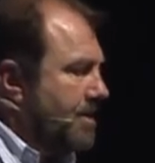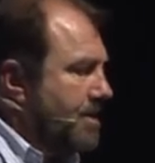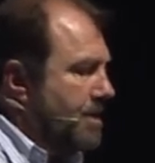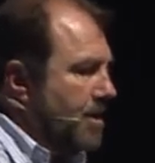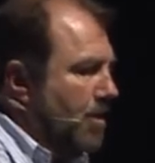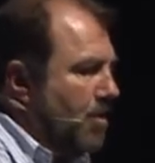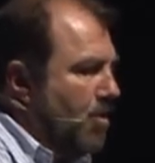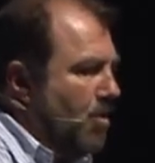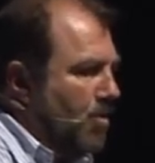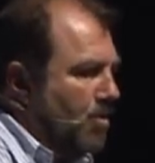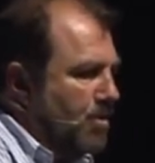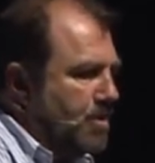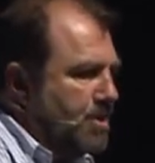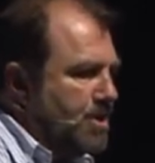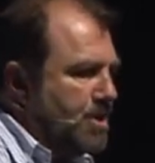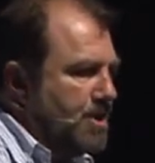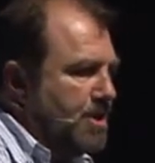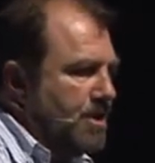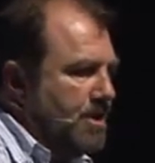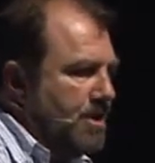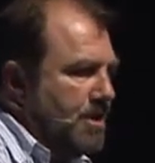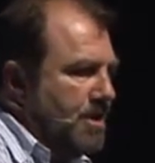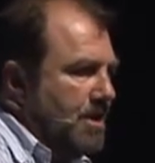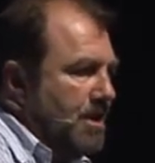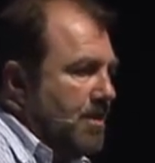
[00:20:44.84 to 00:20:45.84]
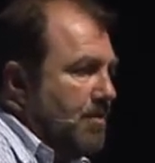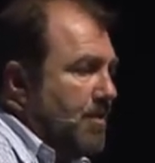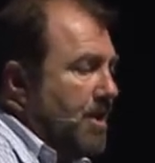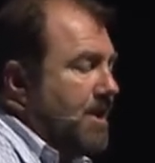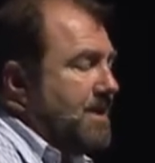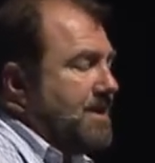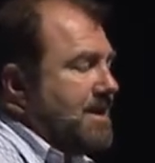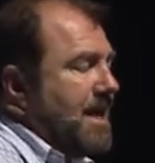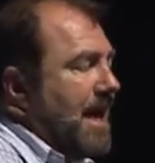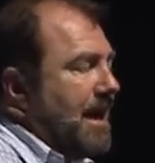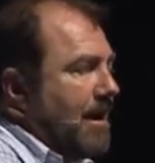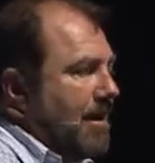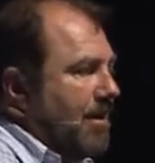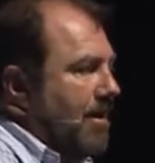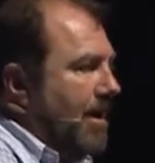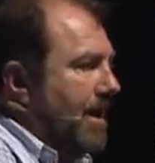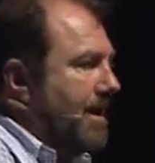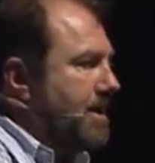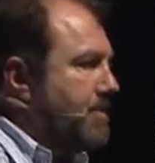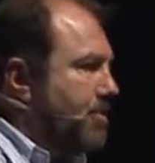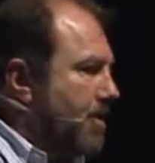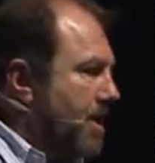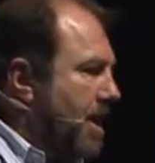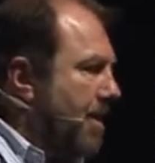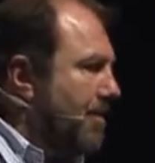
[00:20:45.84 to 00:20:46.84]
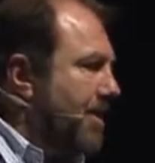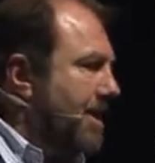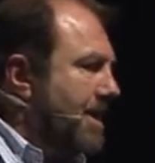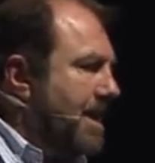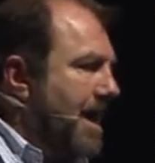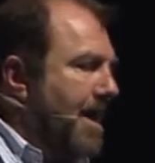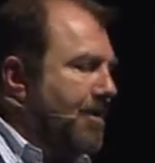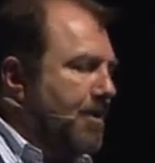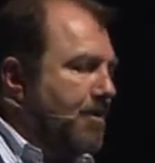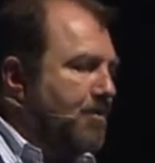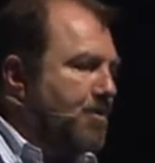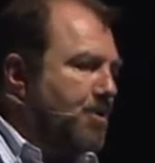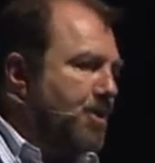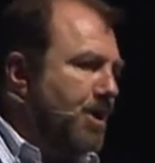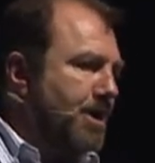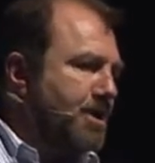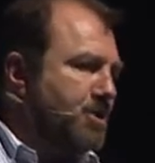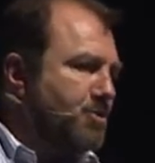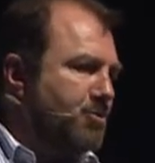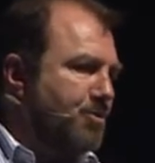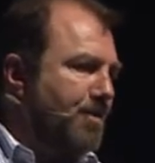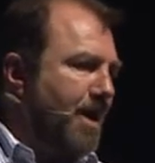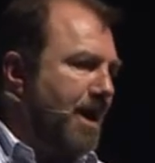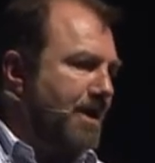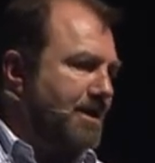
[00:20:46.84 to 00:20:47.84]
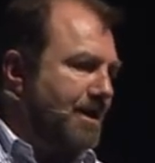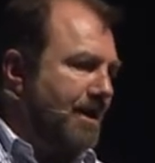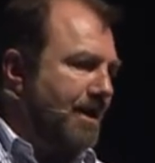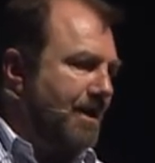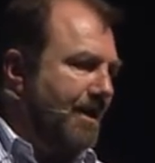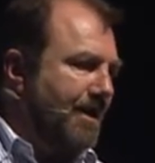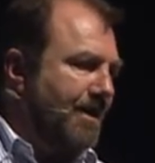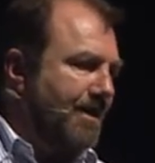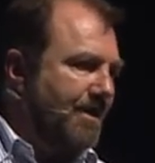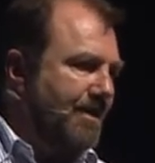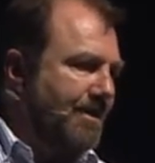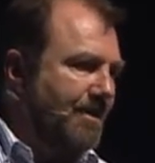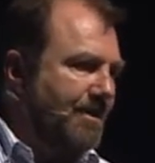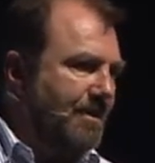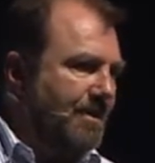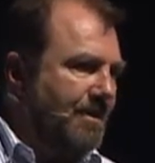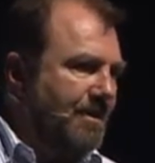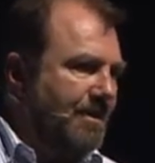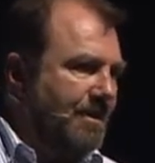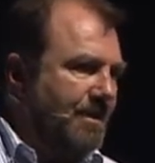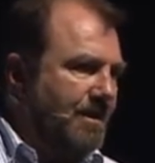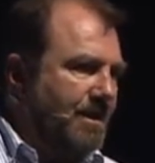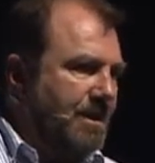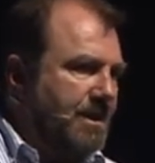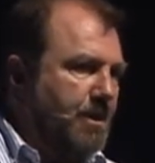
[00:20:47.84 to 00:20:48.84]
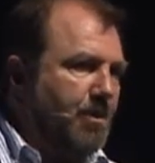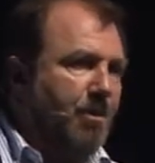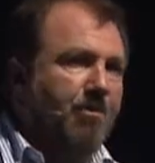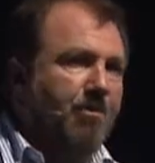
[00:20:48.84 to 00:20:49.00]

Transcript: to launch. But the satellites were coming down in price dramatically. So we